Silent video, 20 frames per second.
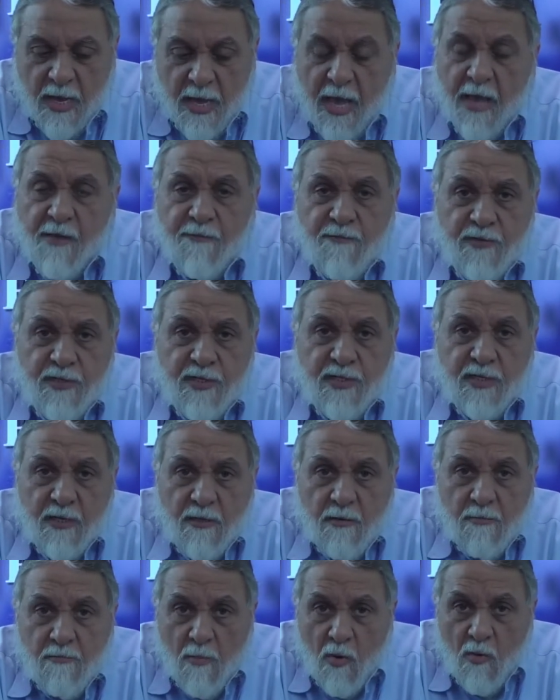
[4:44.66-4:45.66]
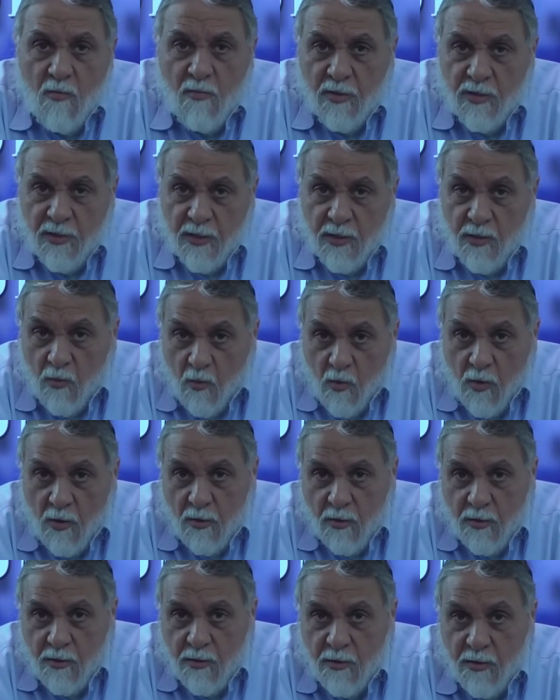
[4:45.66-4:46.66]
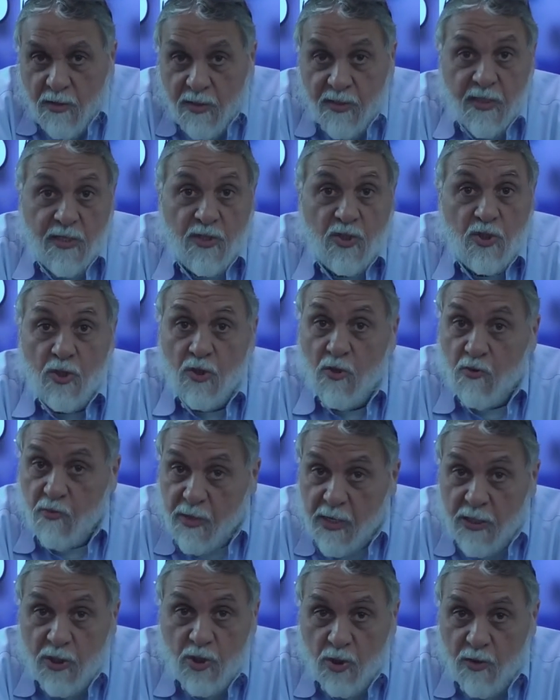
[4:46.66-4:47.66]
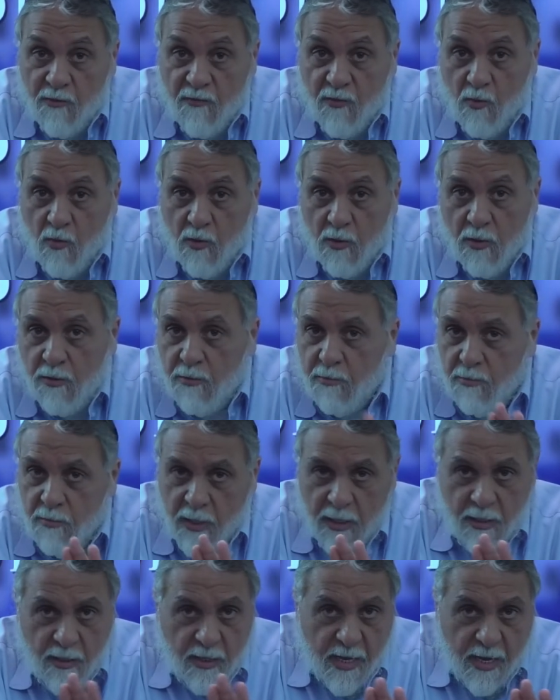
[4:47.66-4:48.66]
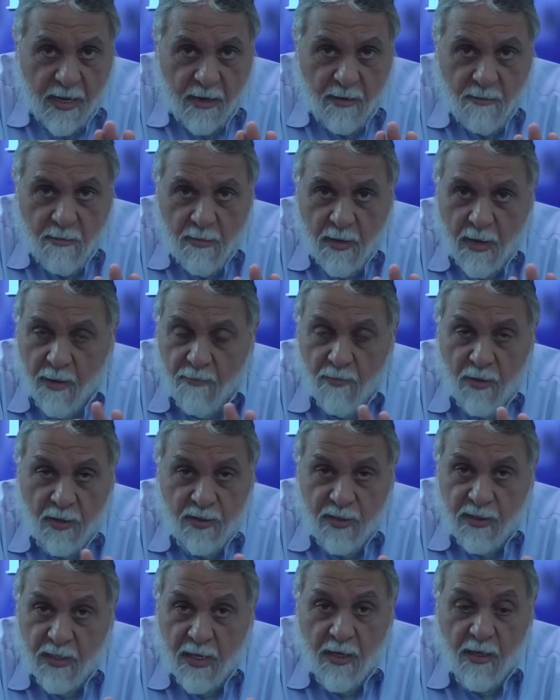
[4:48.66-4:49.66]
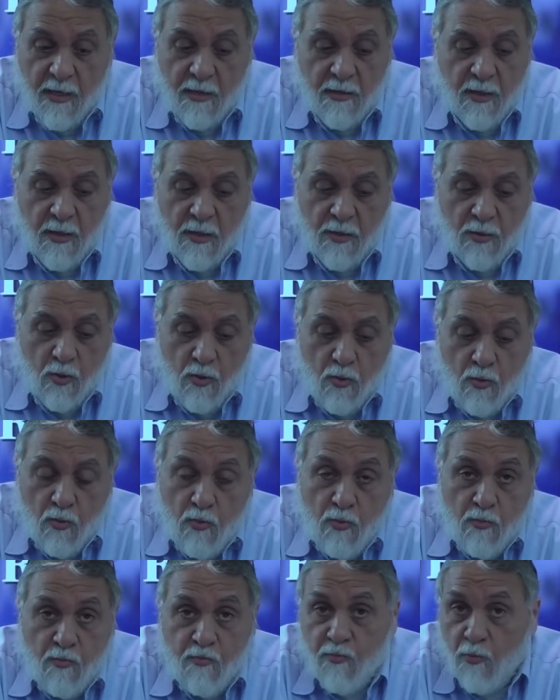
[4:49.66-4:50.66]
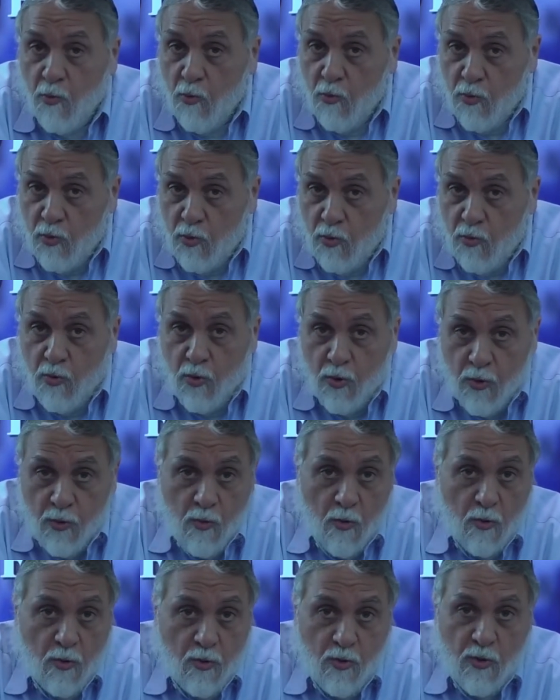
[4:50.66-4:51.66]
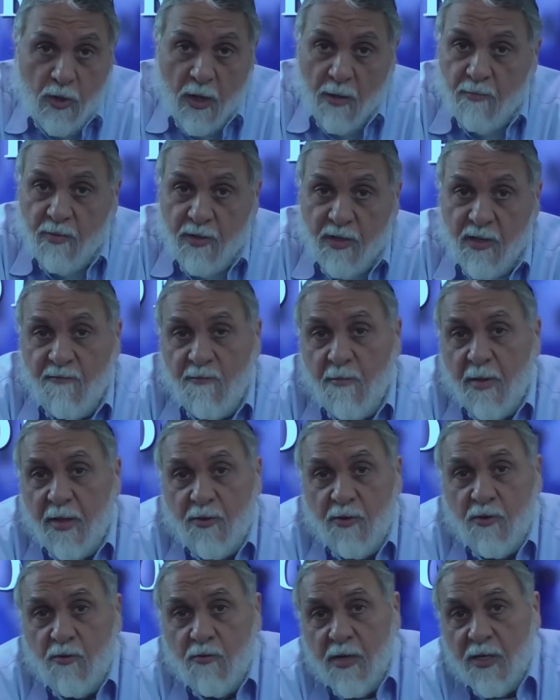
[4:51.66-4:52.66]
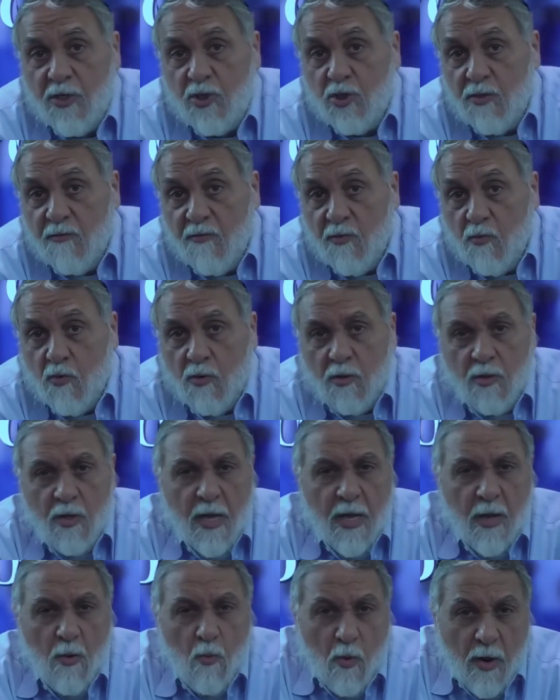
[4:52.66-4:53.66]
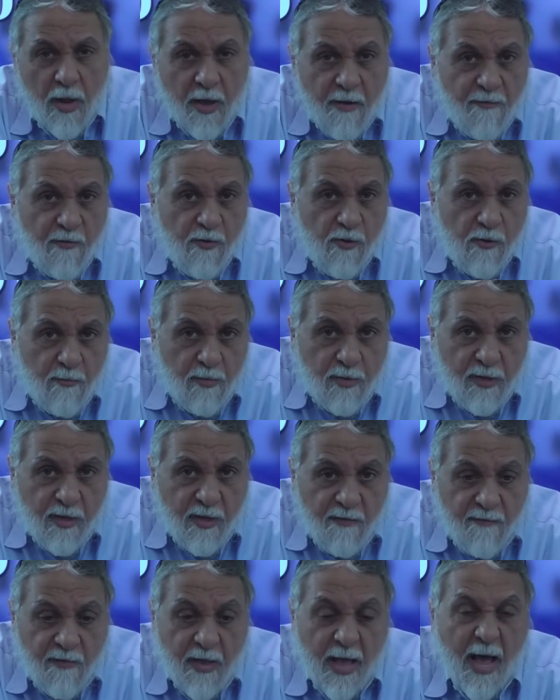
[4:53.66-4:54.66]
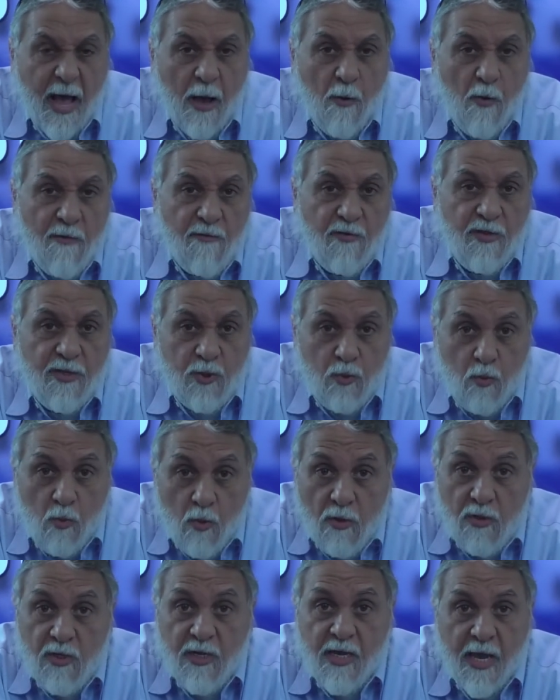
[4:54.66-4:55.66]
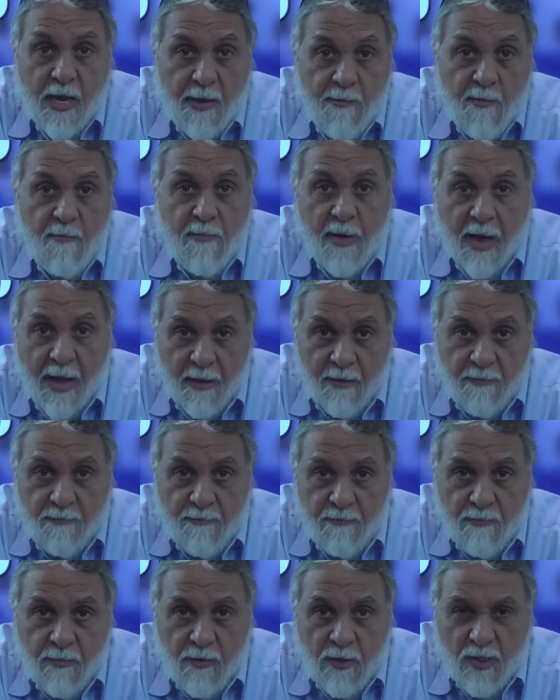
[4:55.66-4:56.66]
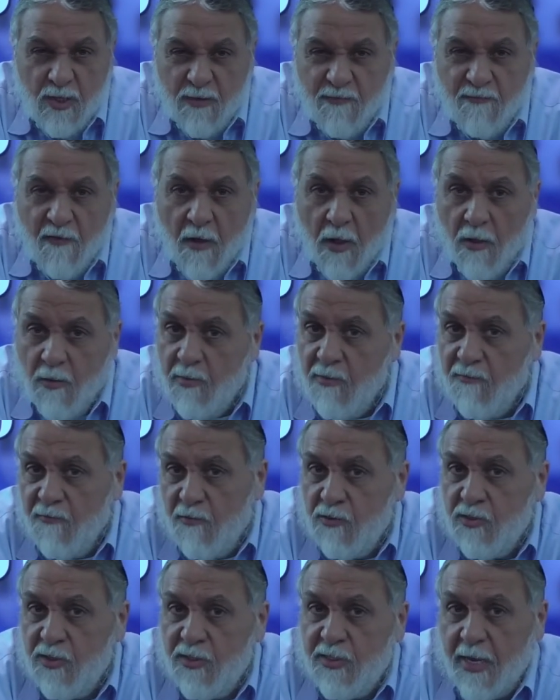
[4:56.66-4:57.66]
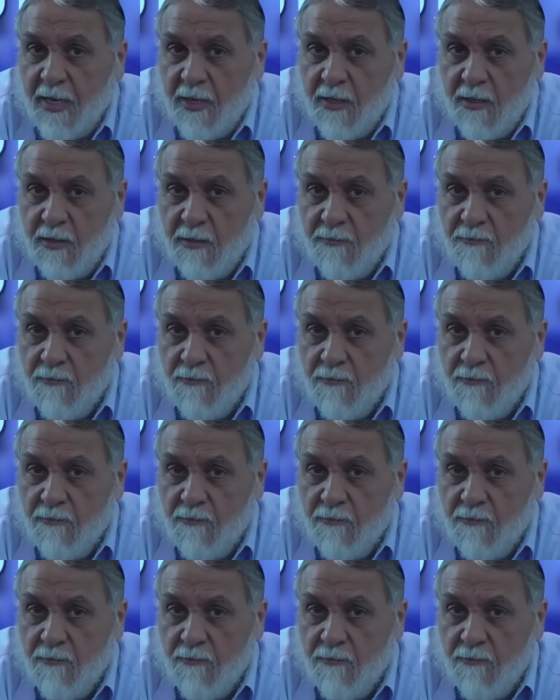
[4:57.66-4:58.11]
Every single moment in the world, since the creation of the world, and again, I'm not saying you or do or do not believe about the creation of the world. Whatever you believe, however this world came about, just follow me for a second.